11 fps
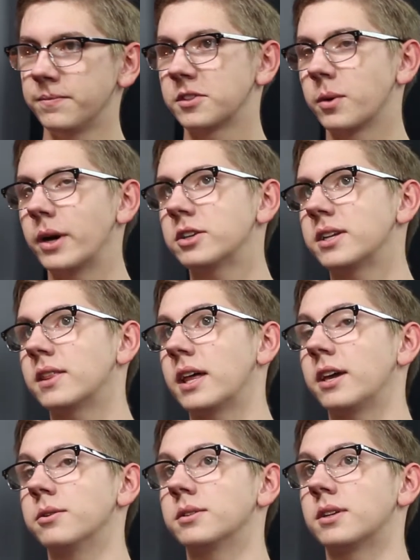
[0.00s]
So I understand they
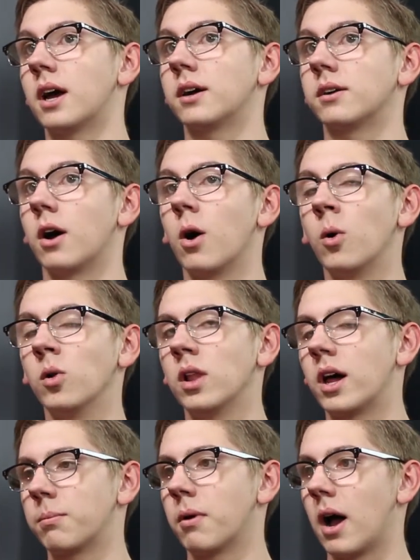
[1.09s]
used a whole
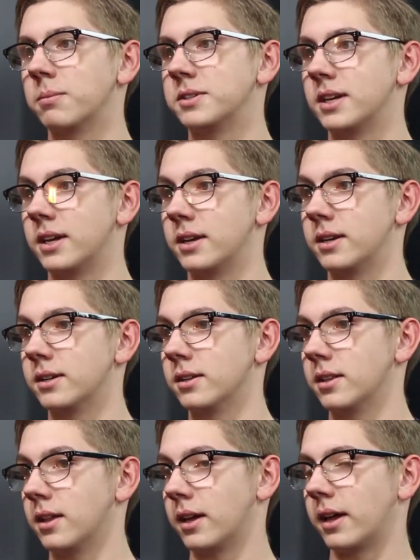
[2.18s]
lot of props in
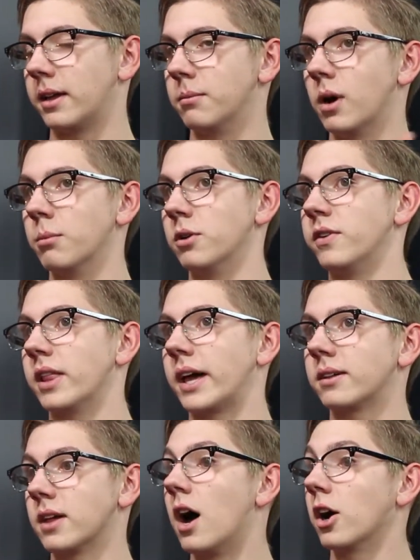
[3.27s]
a movie
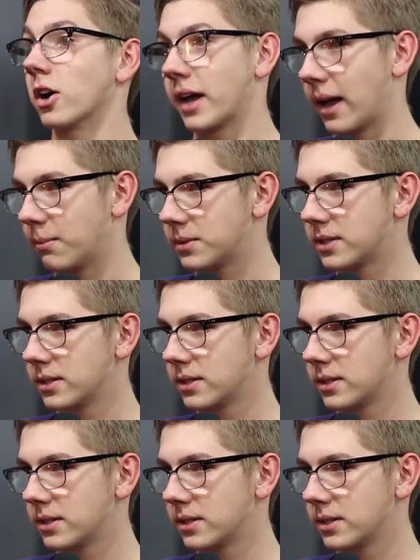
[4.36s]
like The Hunger Games.